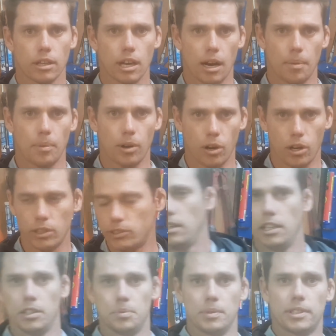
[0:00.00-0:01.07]

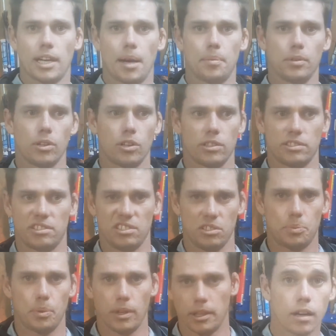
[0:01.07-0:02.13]
carbohydrate is metabolized in
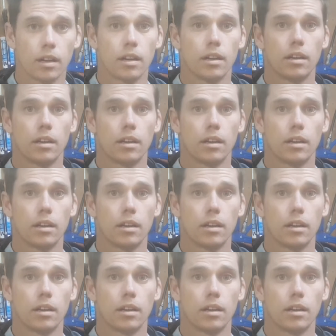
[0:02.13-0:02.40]
spring.